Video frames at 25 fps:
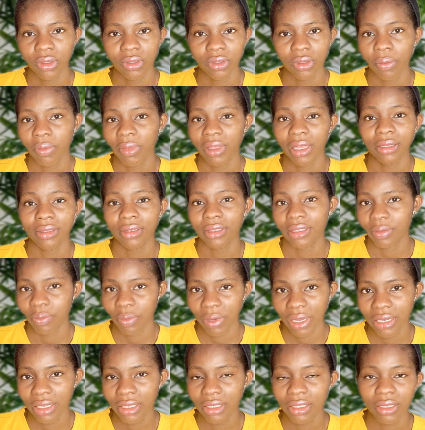sometimes in
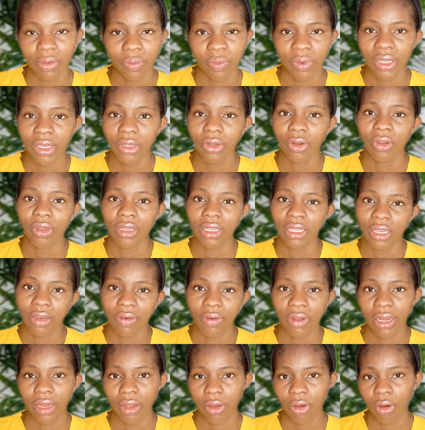Spanish, depending on the
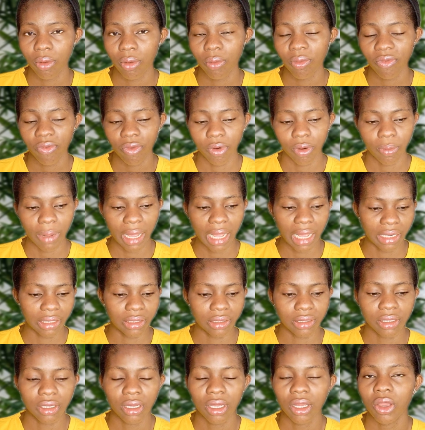area they come from,
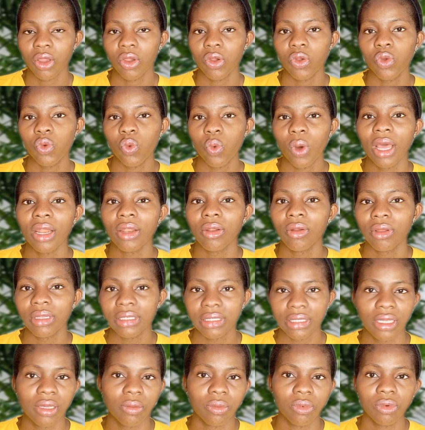and you are
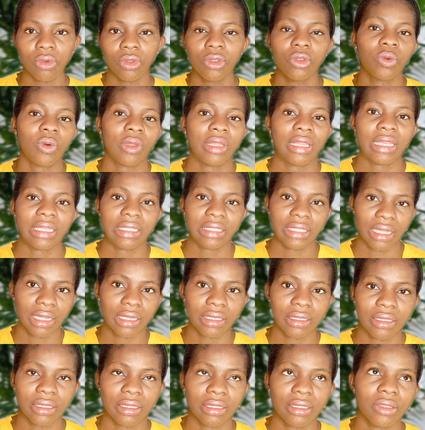not able to
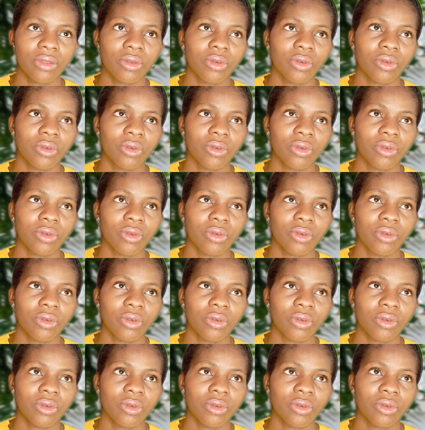understand this.